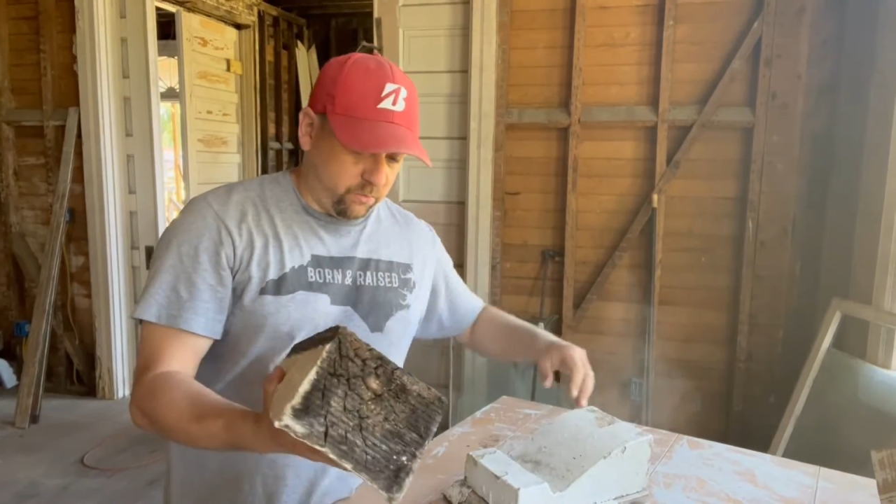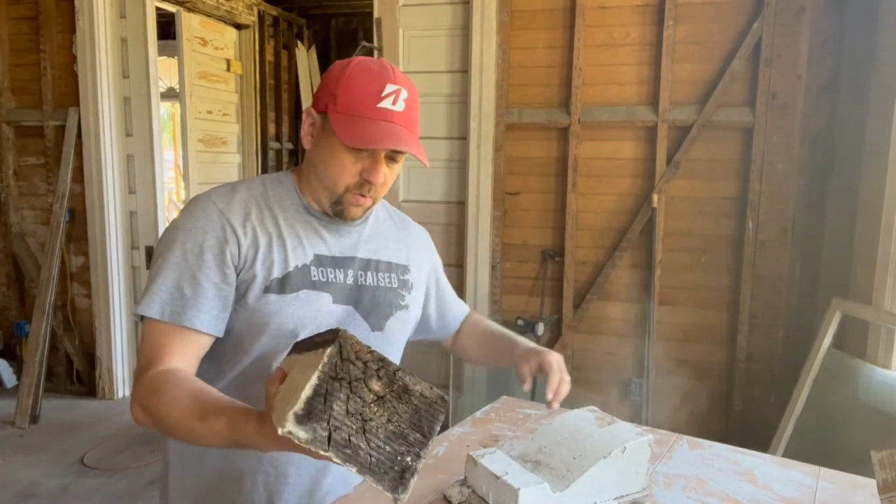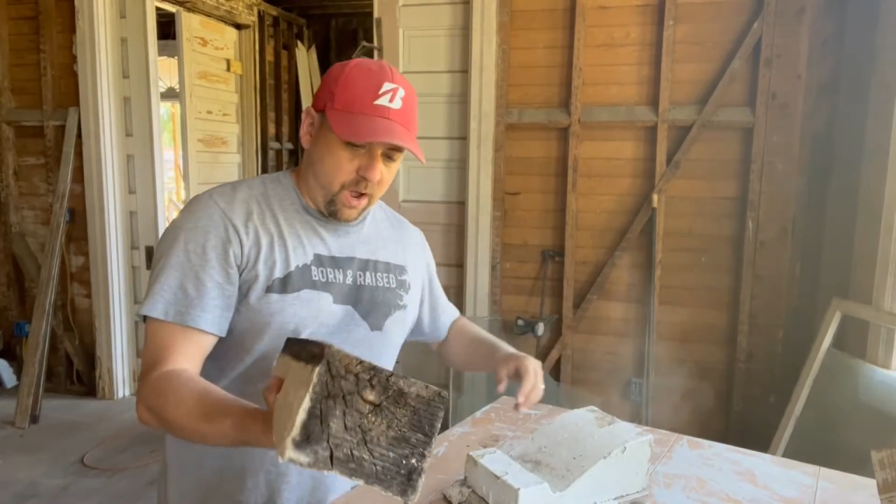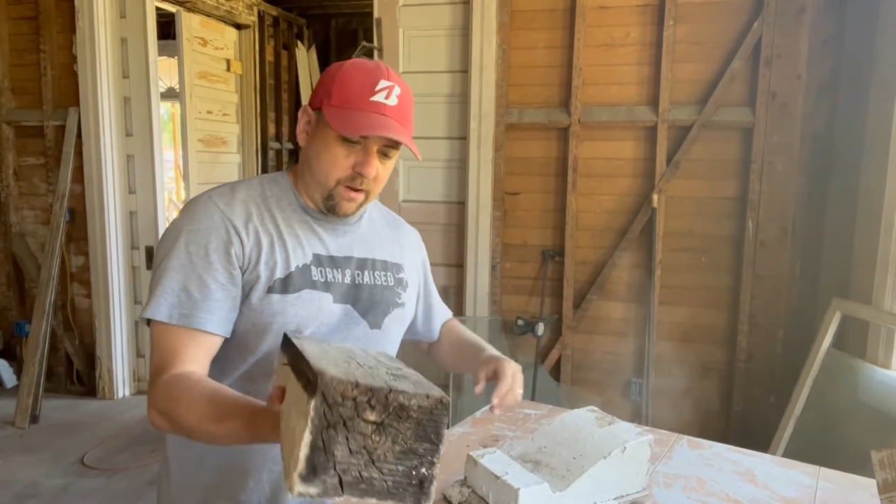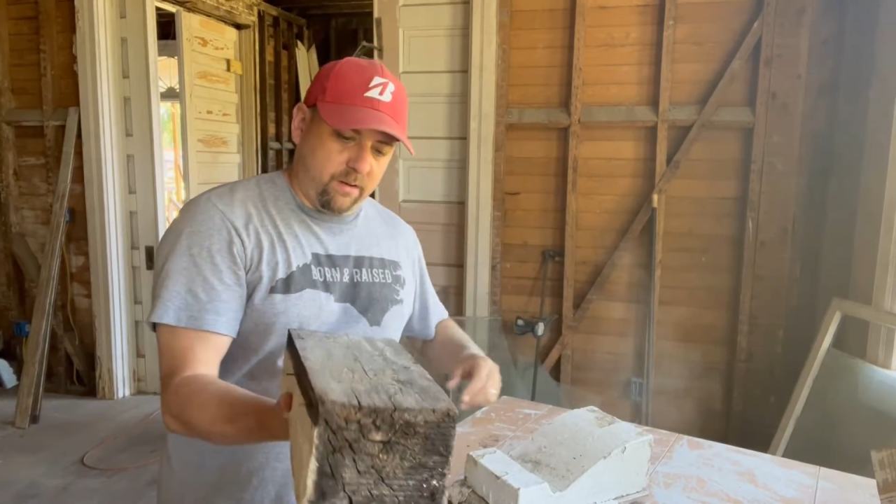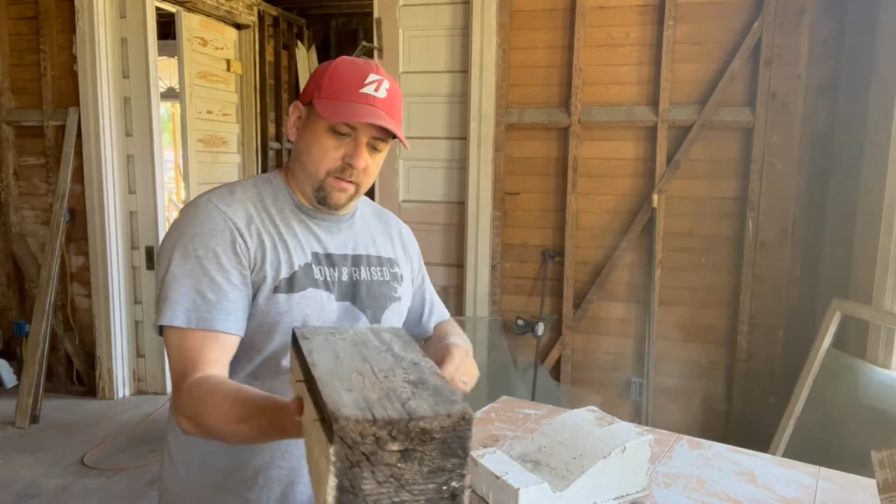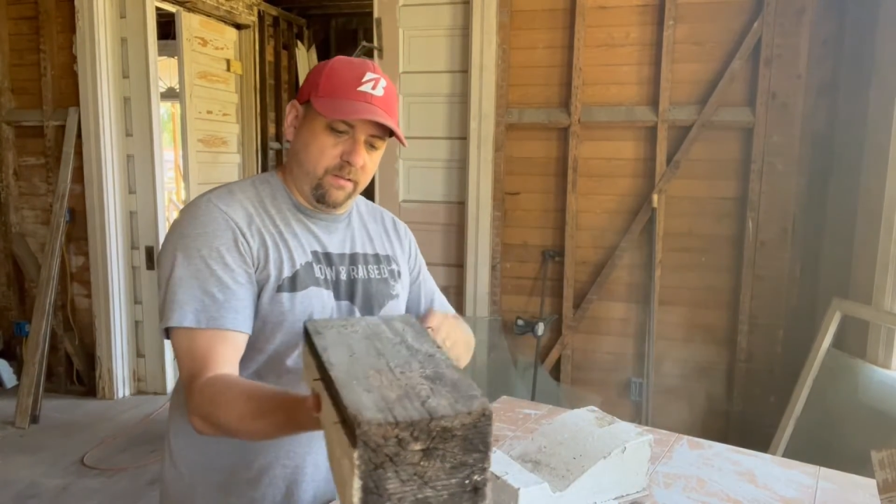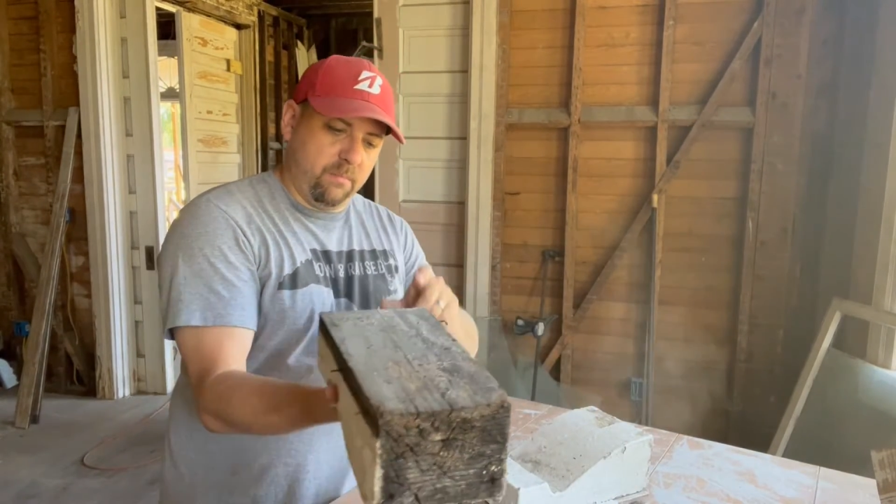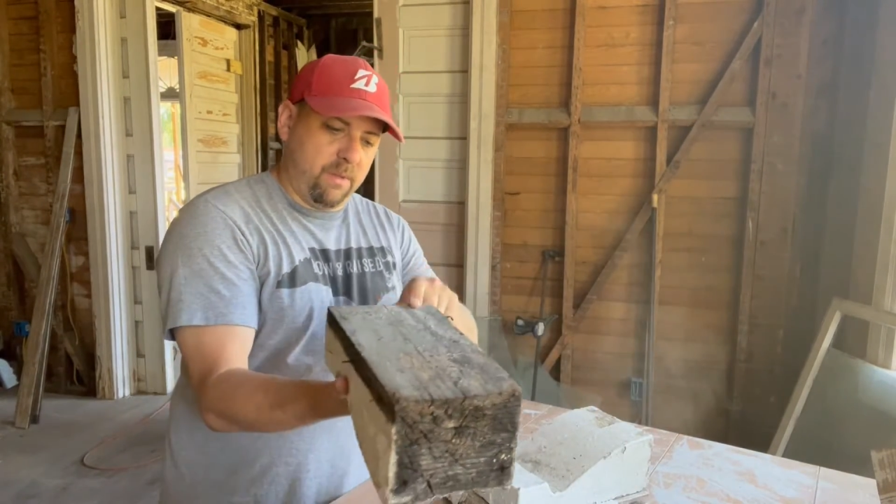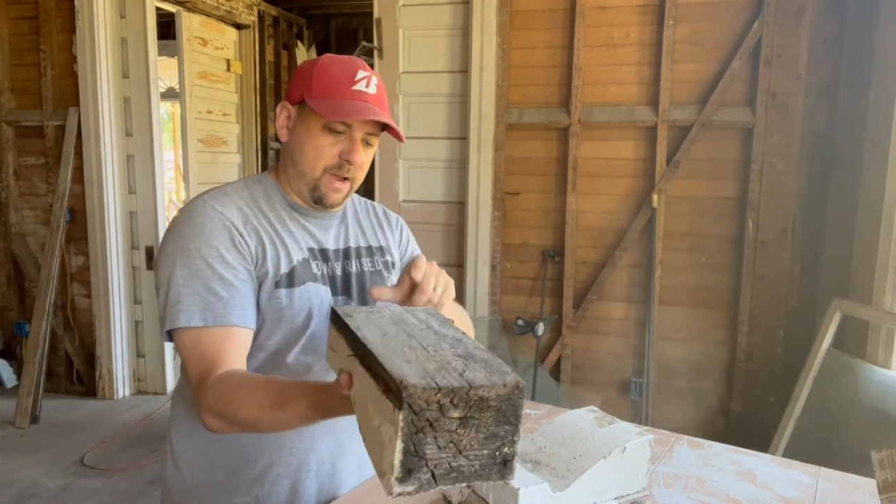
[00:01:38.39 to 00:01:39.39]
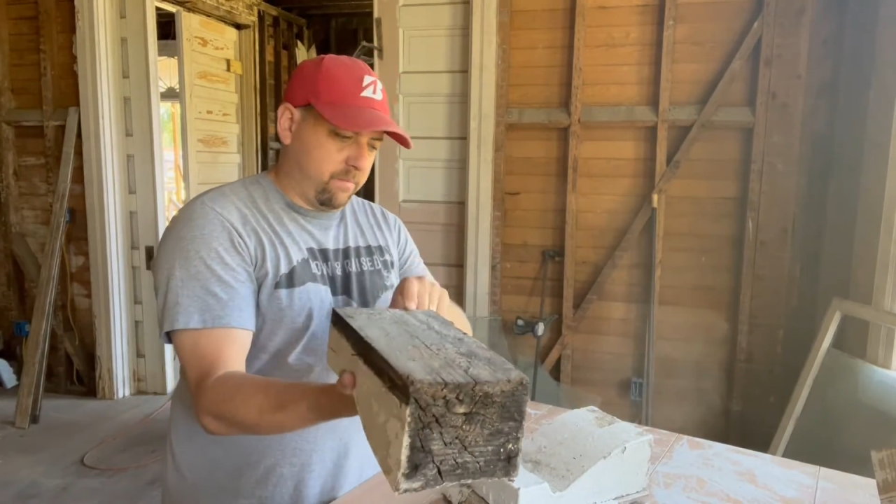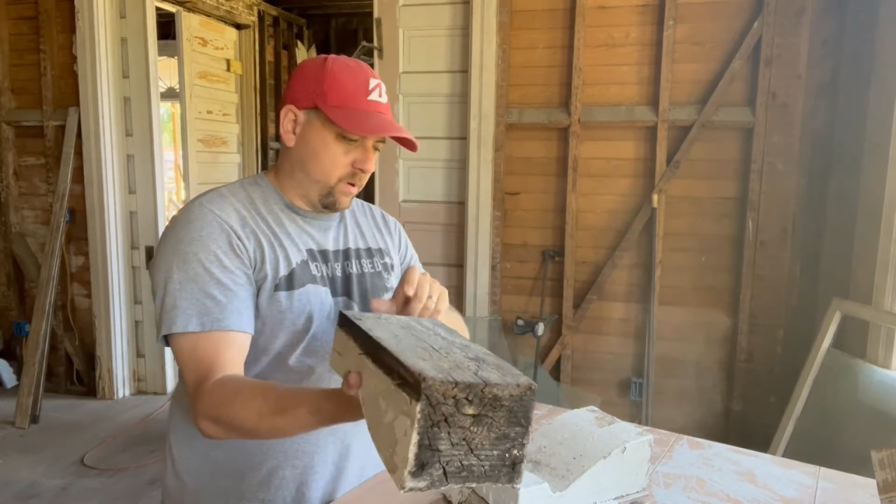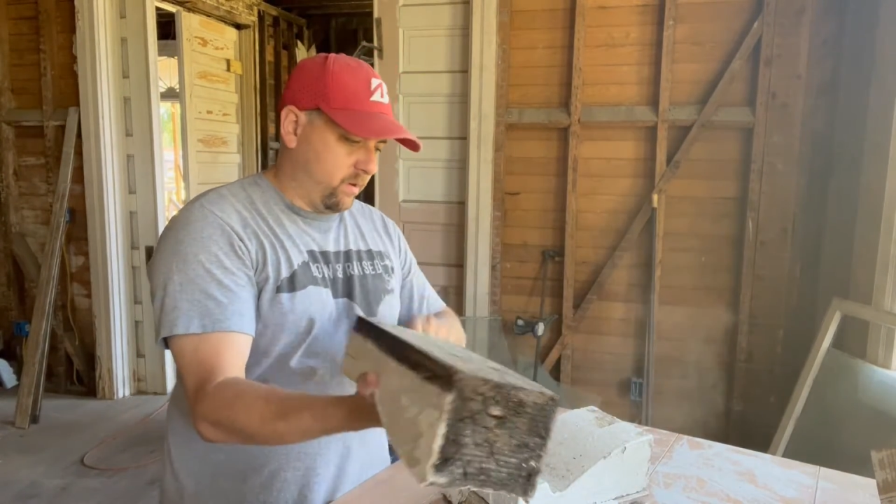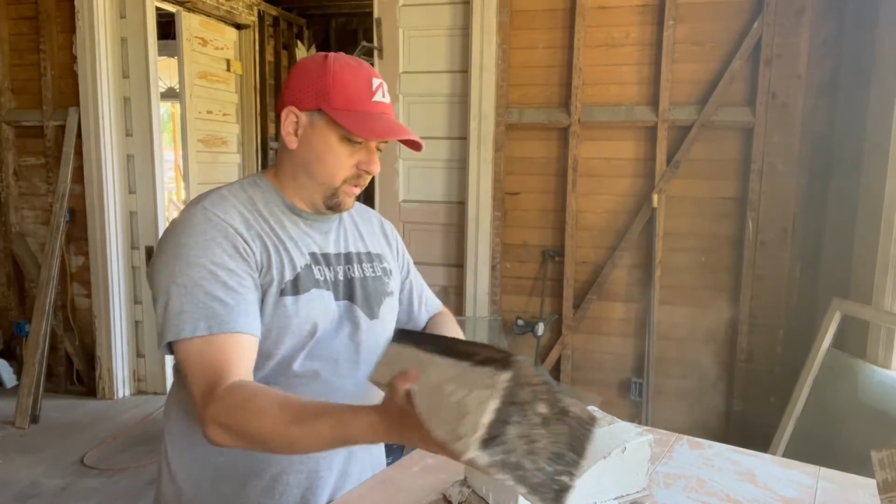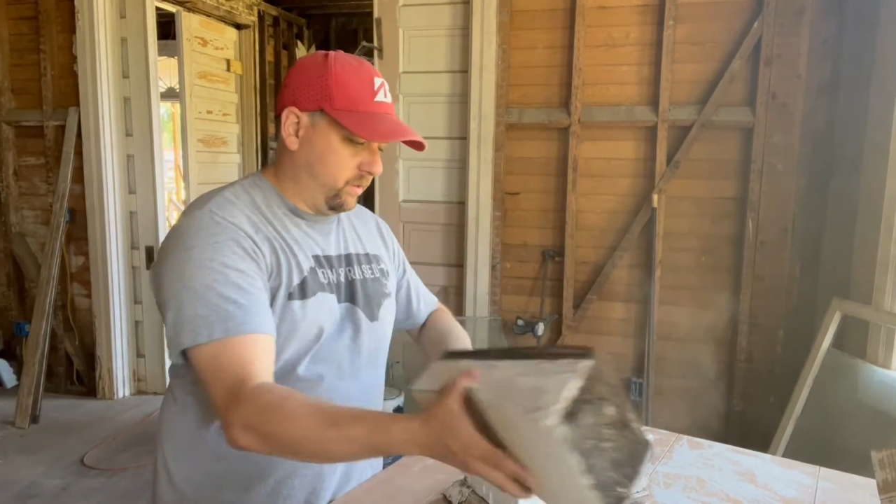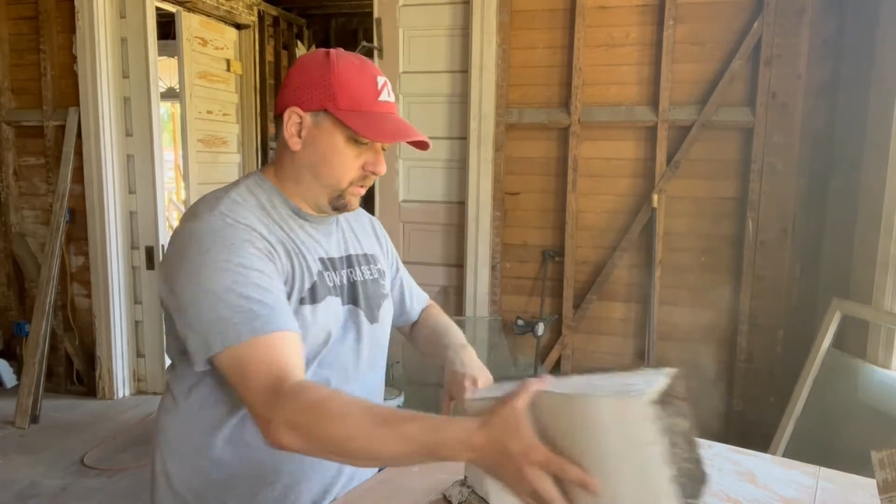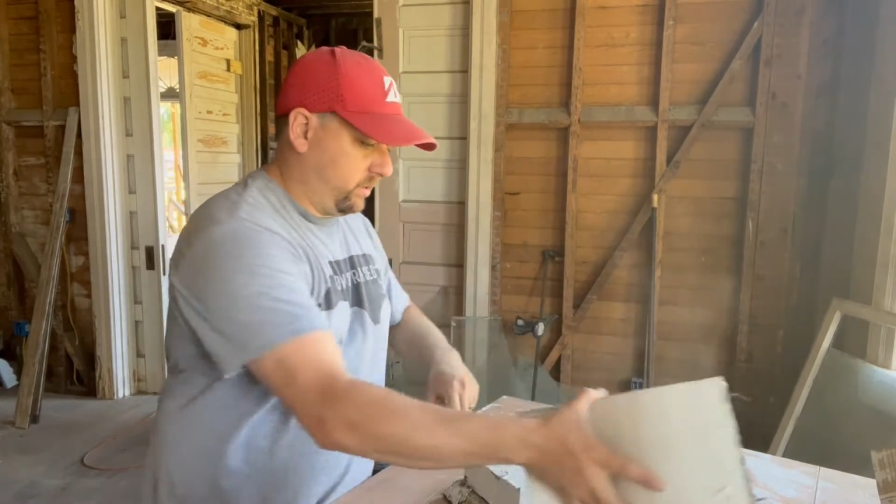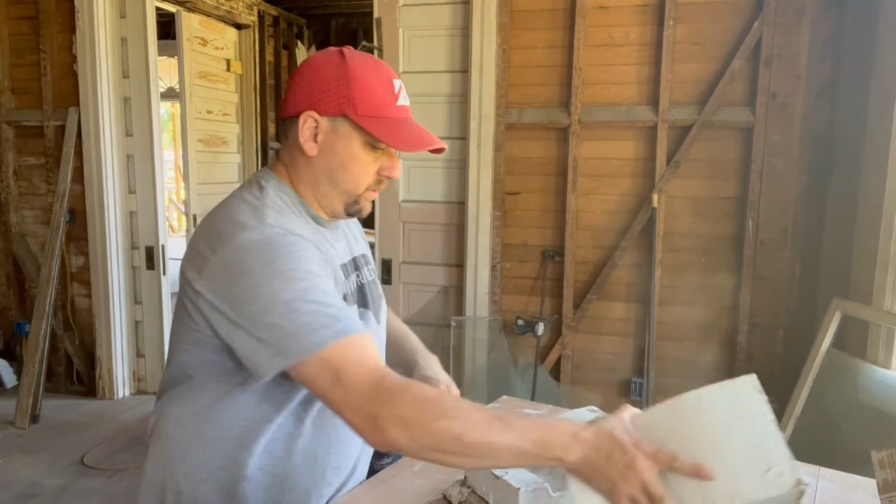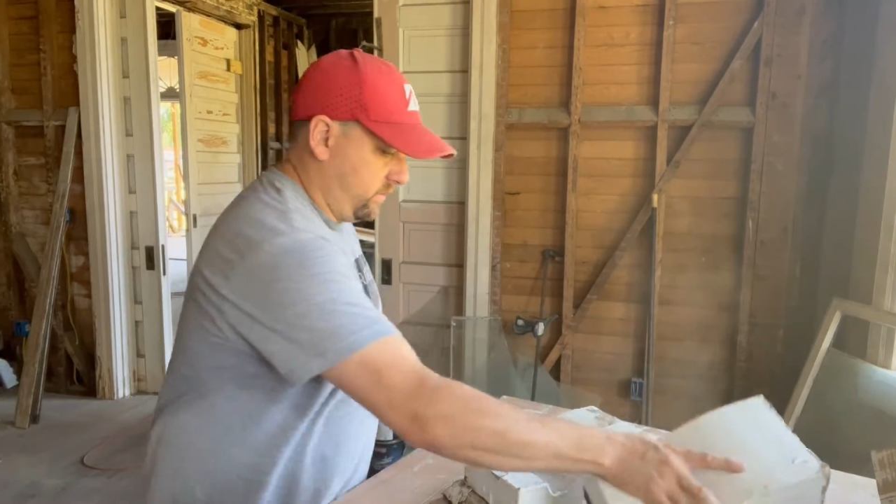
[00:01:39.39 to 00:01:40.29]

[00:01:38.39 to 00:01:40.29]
rotten. The back part of these